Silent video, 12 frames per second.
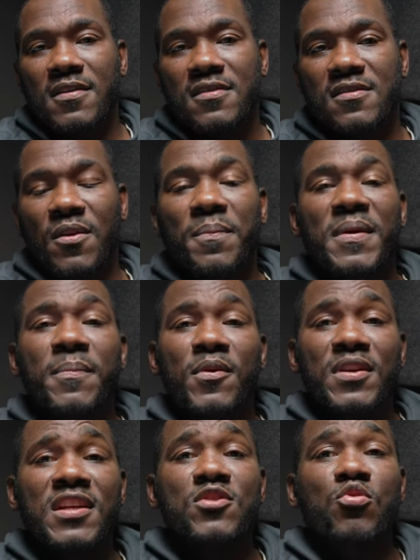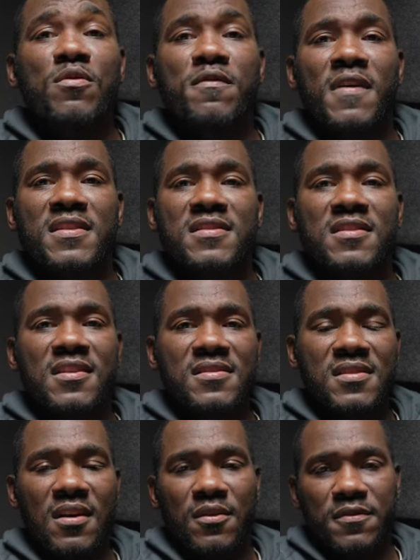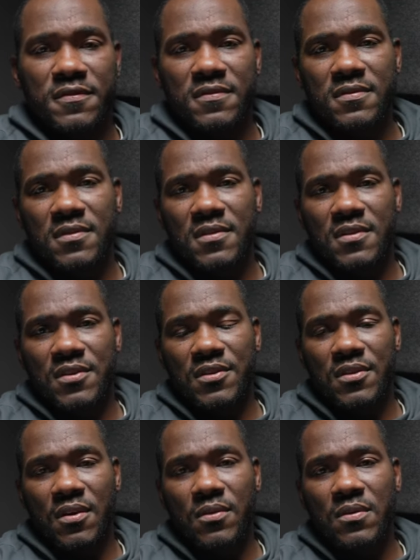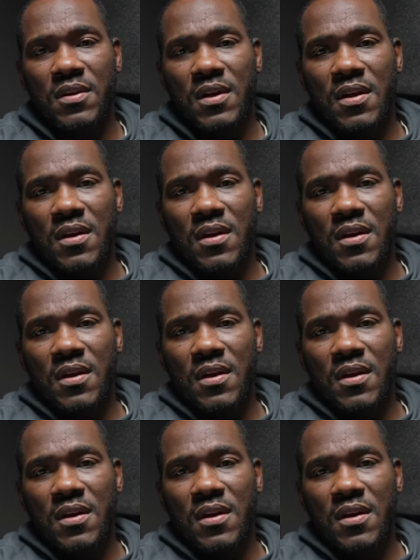some people need to invest in themselves, you know.